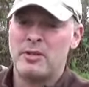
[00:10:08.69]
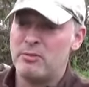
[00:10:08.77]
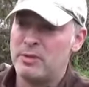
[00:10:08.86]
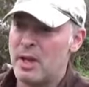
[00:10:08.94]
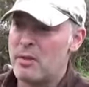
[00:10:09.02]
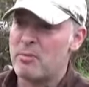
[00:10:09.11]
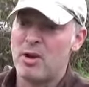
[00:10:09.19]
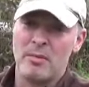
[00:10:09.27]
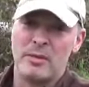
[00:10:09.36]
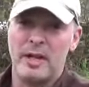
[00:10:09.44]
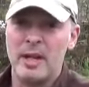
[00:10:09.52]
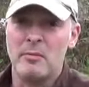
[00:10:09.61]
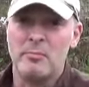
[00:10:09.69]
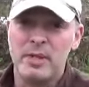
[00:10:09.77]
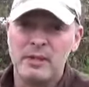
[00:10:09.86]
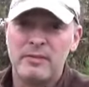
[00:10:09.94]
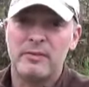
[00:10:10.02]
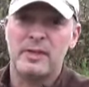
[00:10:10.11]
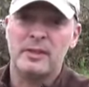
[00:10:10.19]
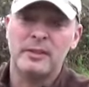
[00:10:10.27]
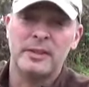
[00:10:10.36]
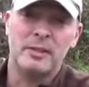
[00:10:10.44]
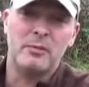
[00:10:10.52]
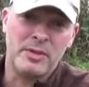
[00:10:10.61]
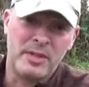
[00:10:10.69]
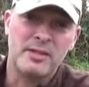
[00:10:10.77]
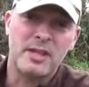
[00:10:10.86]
to another property and I had a big field and it was this